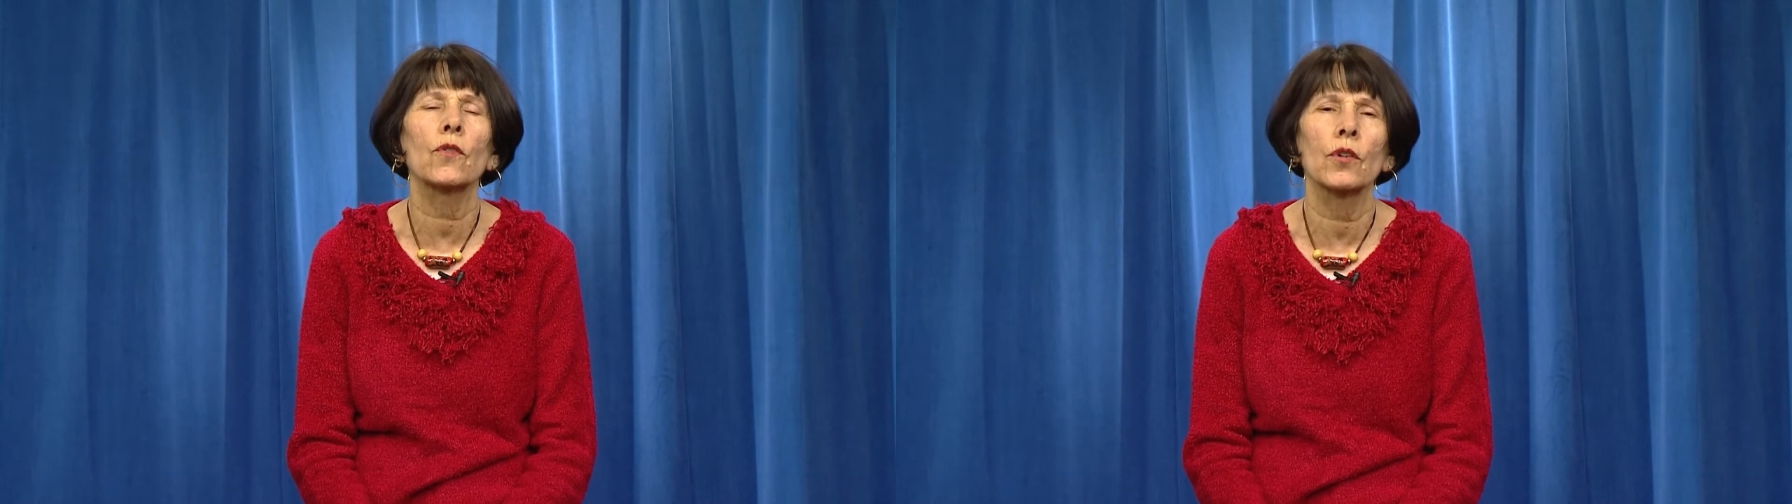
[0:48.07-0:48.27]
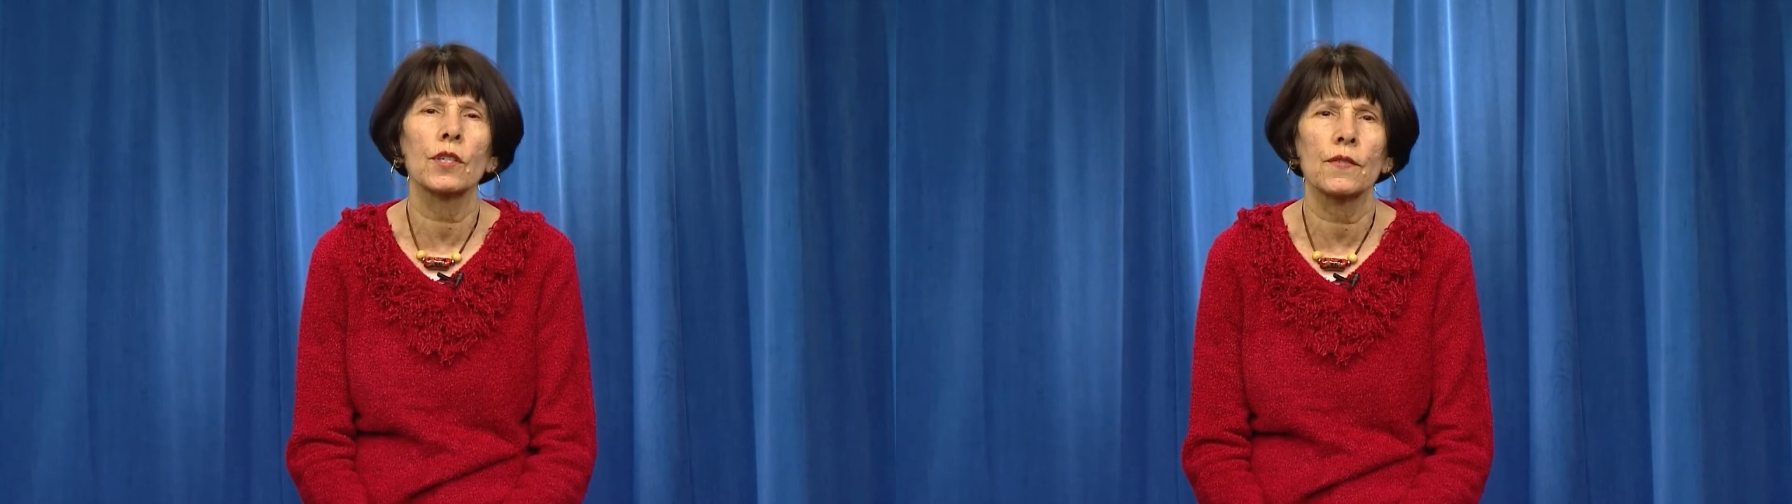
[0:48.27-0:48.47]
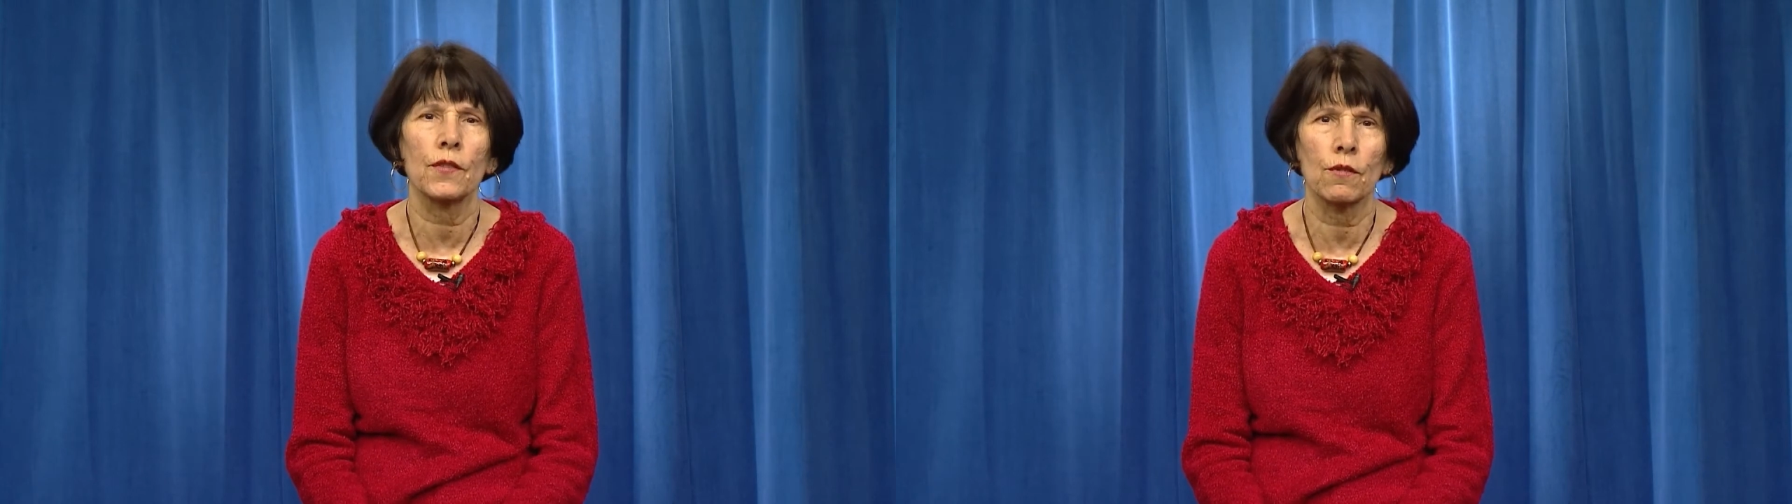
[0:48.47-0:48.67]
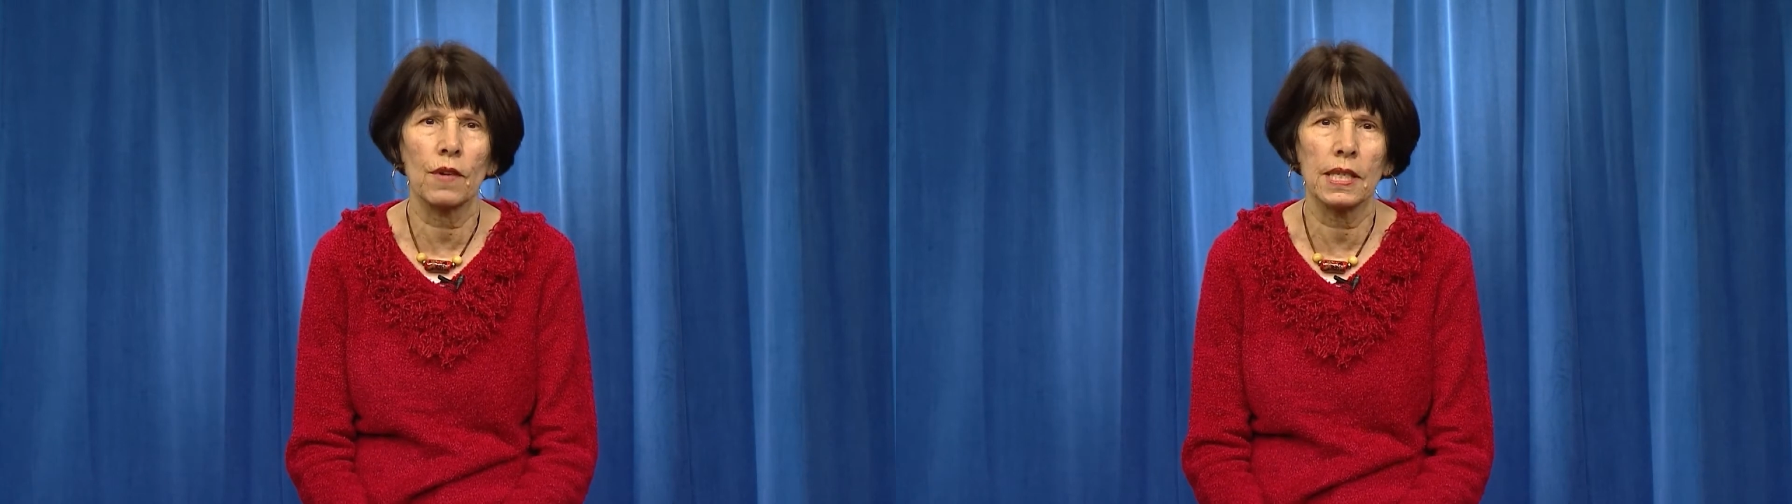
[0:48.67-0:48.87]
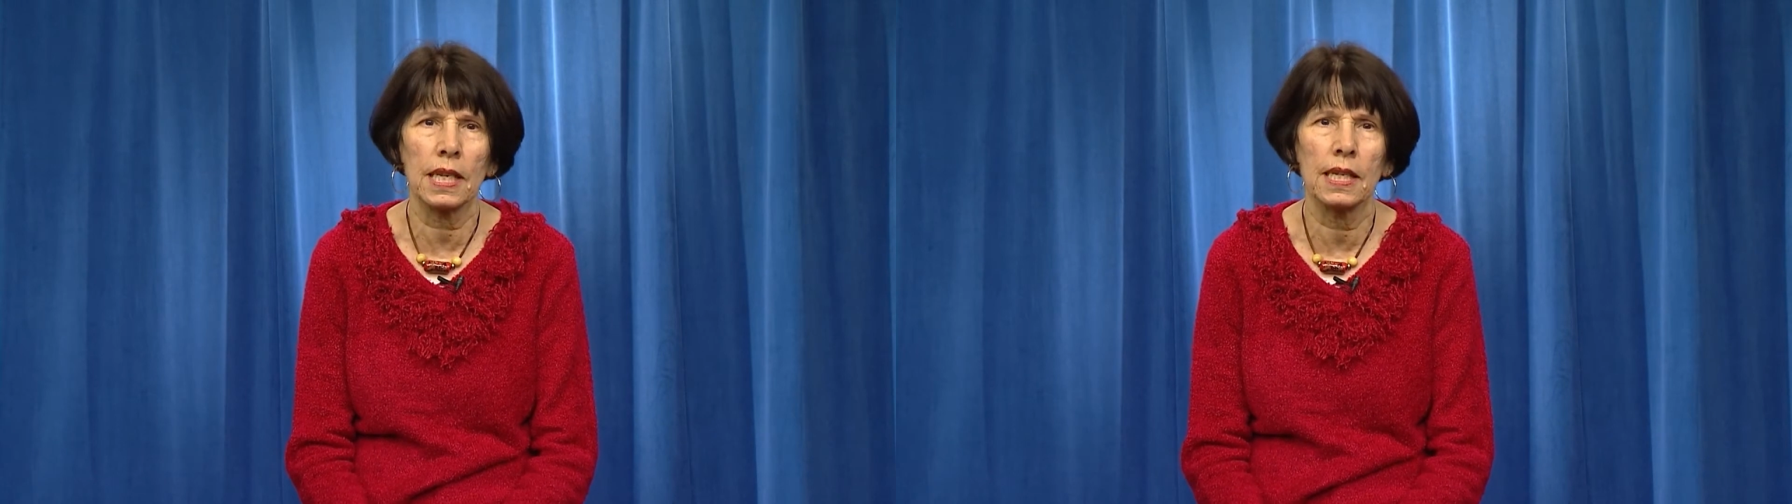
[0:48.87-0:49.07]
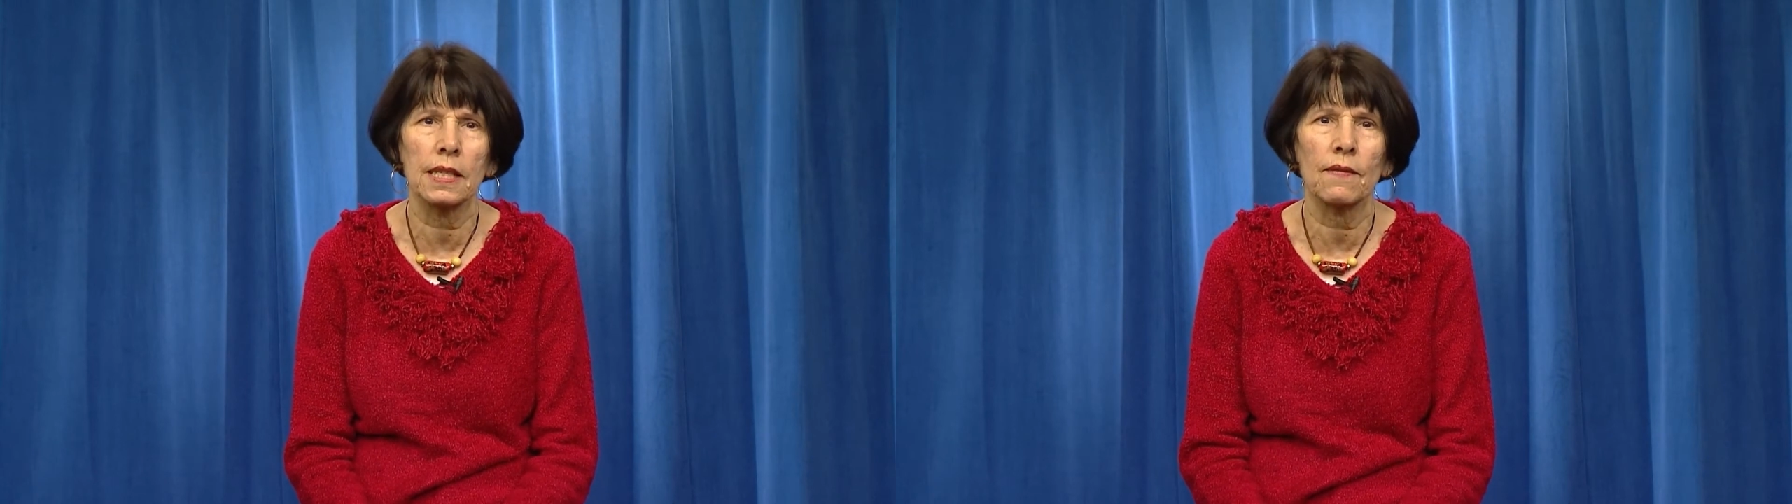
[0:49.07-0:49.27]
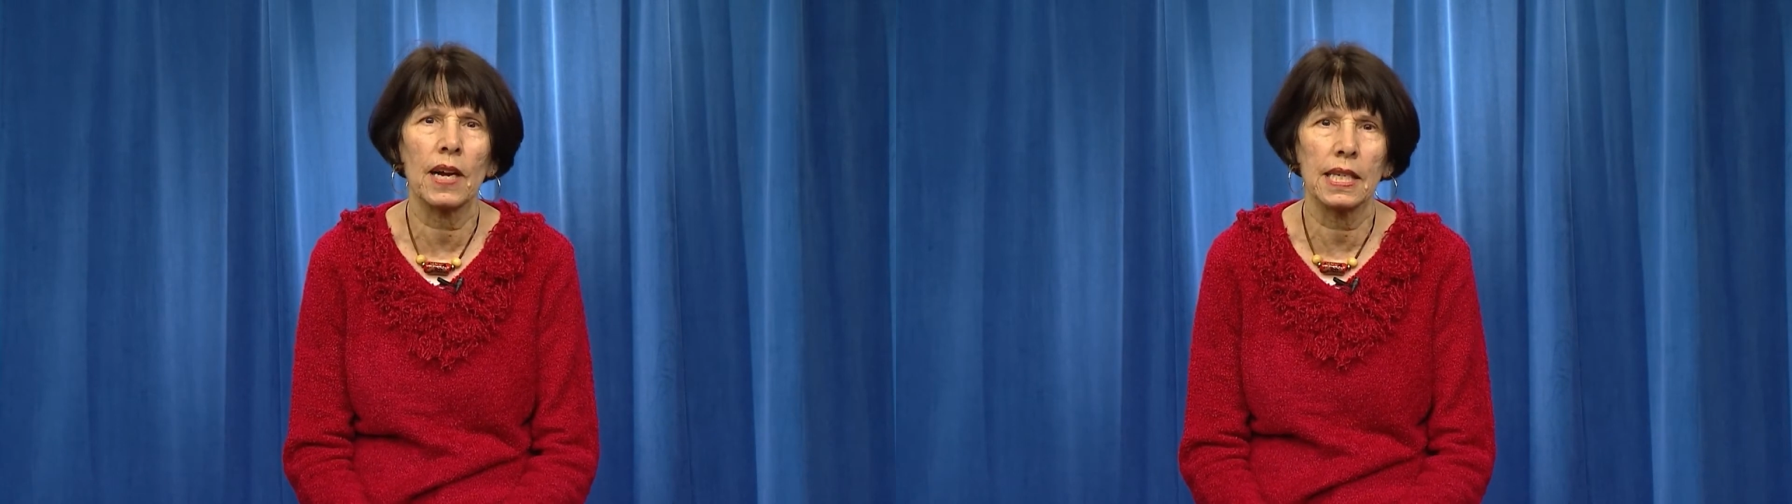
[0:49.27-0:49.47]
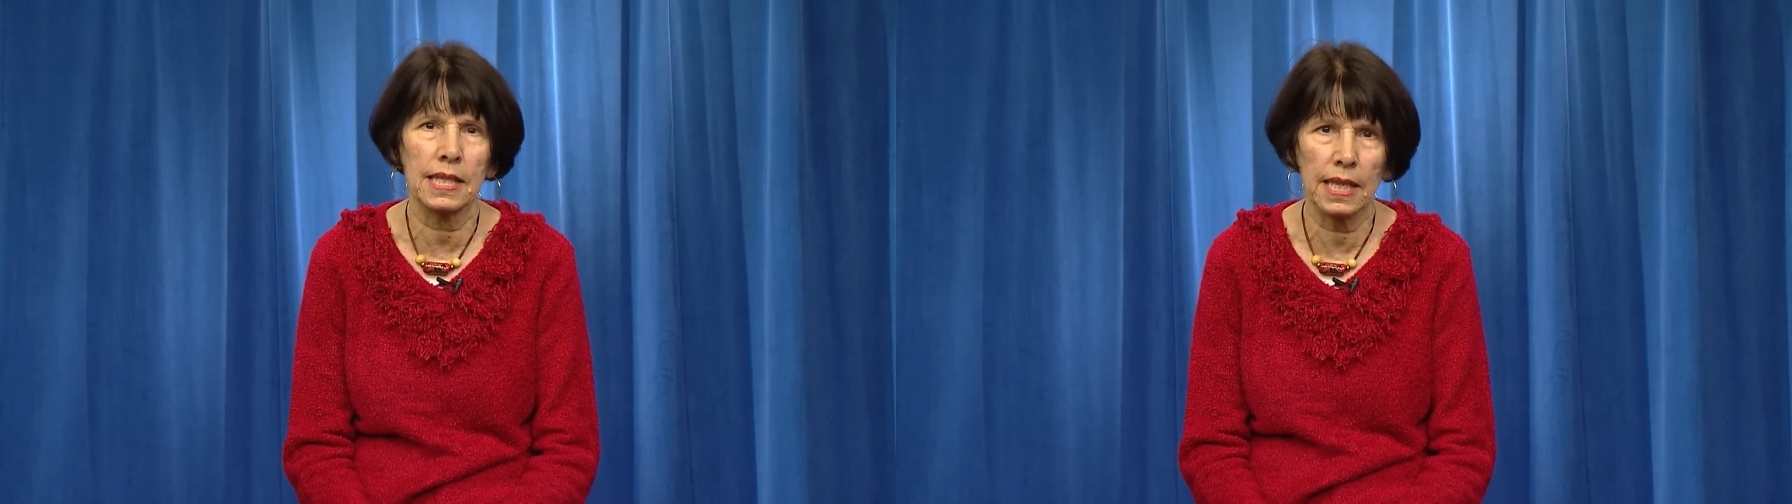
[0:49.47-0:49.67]
voice for the residents of
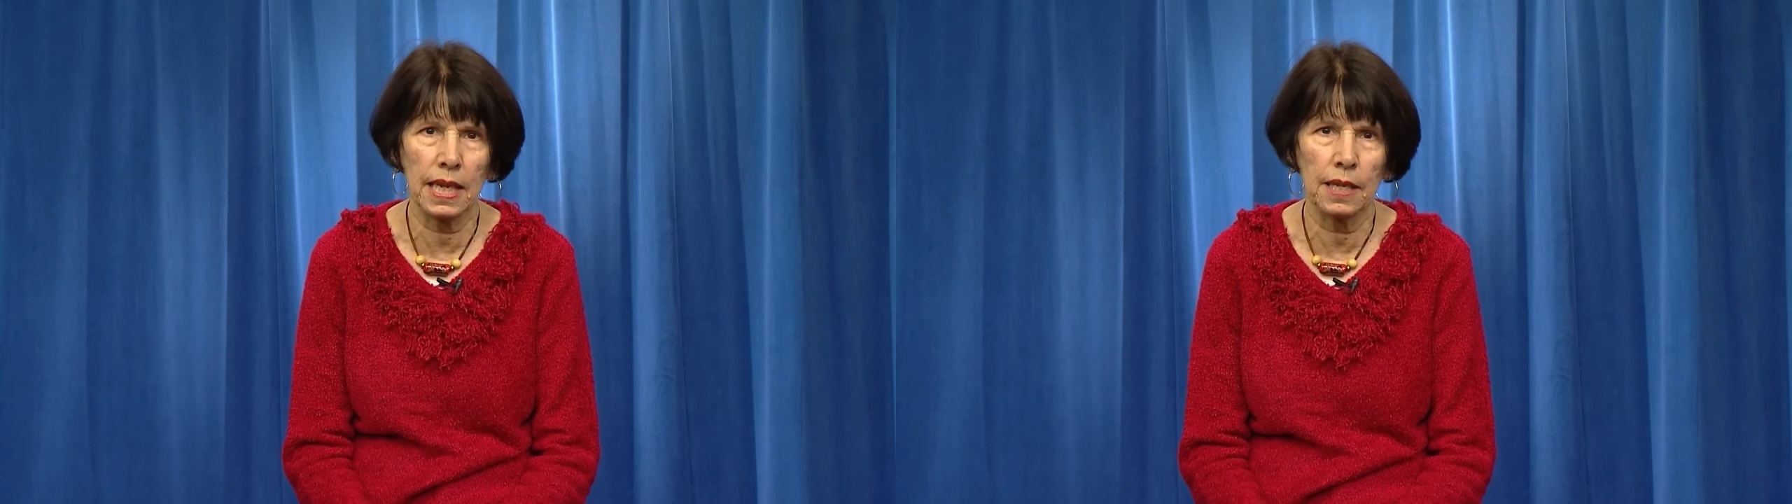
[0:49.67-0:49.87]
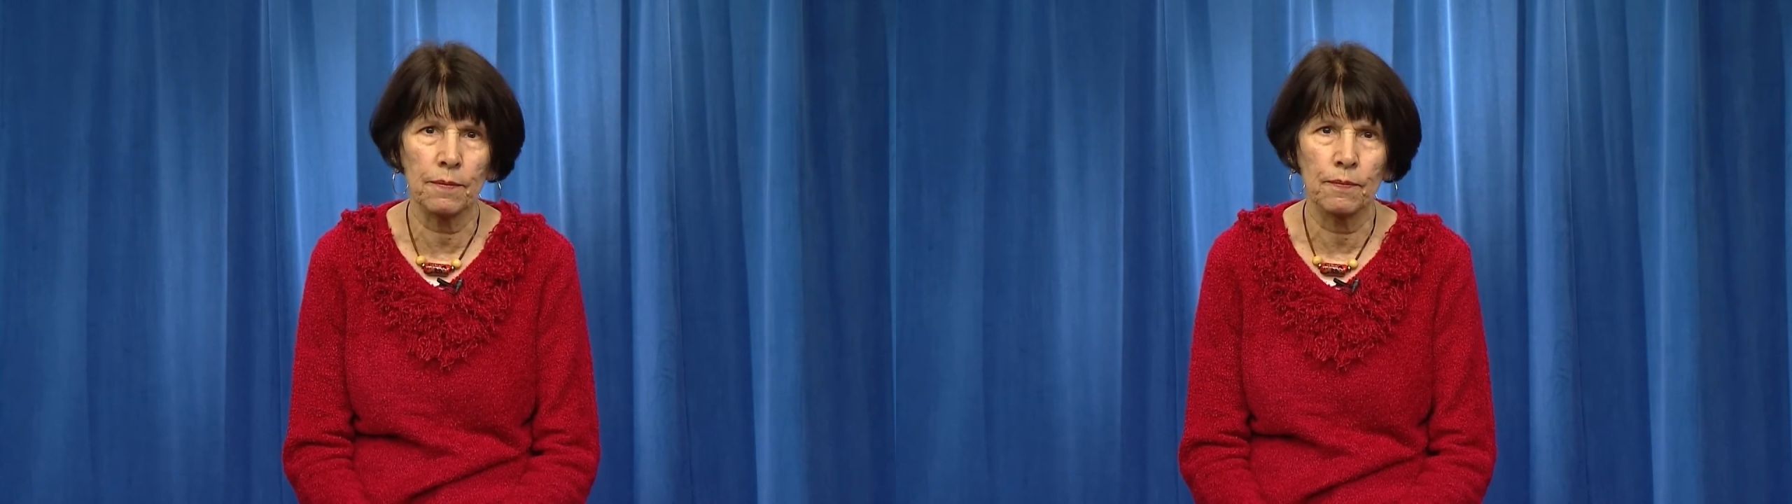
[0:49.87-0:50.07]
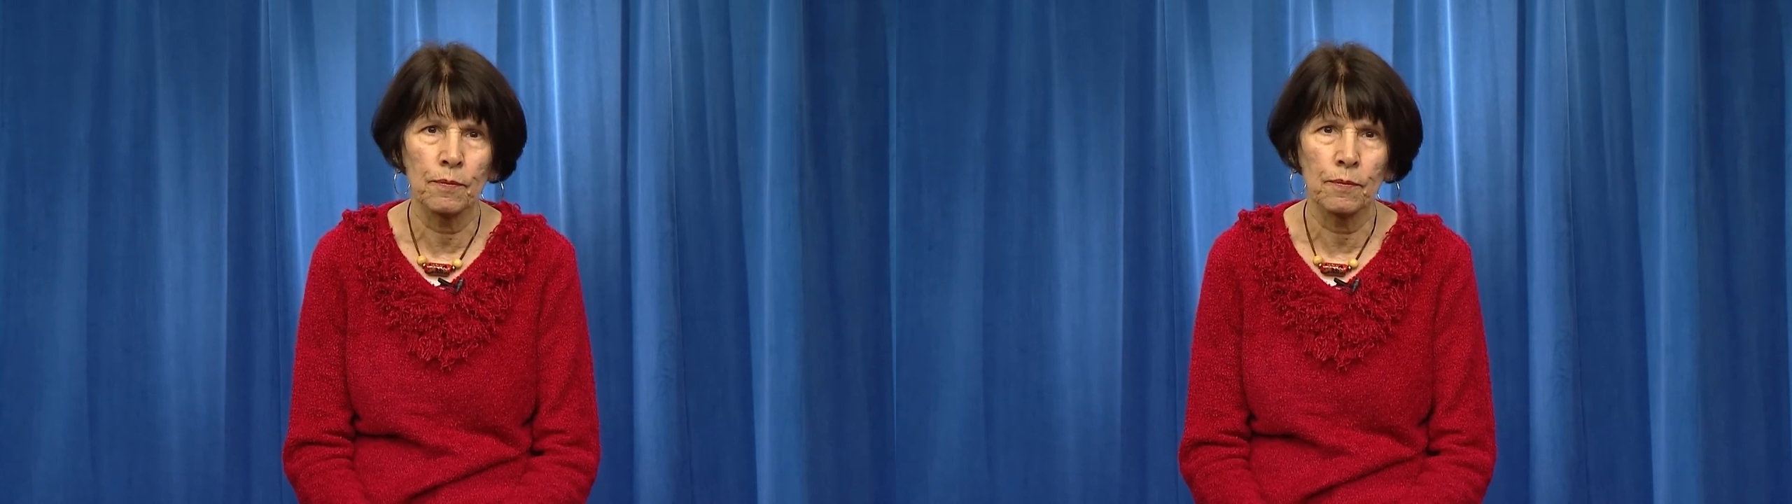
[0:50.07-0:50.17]
our city,